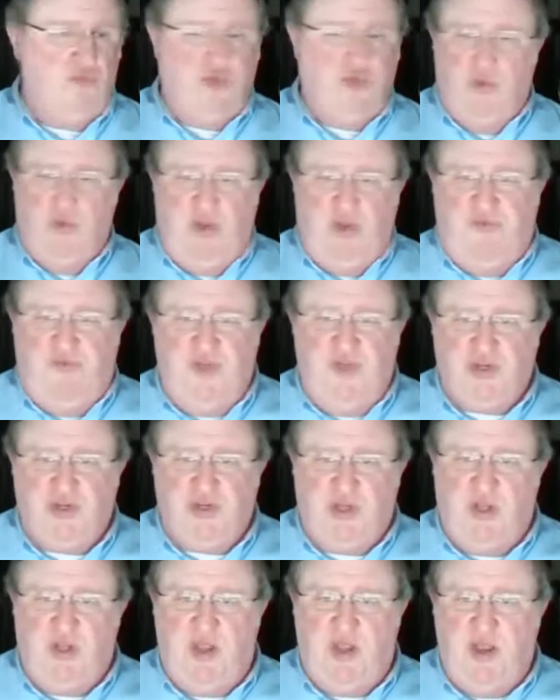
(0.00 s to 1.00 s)
do it
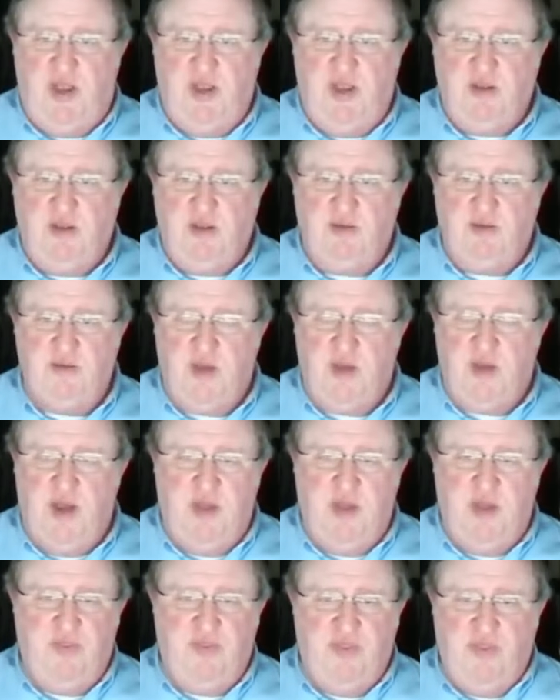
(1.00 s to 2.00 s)
efficiently,
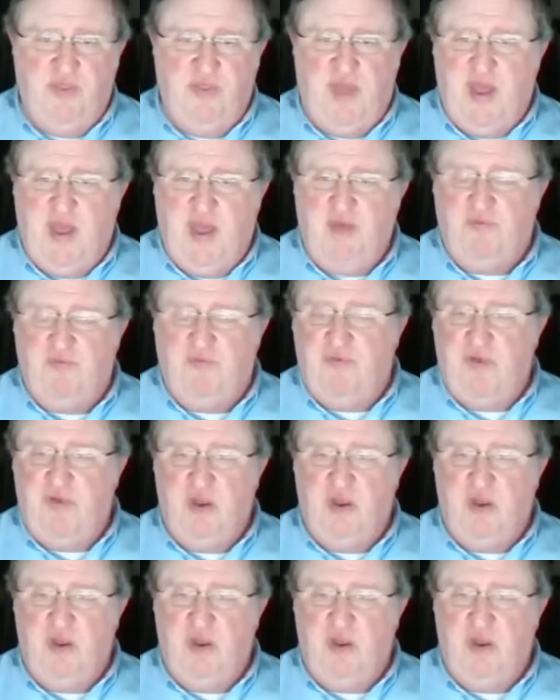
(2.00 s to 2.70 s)
they have,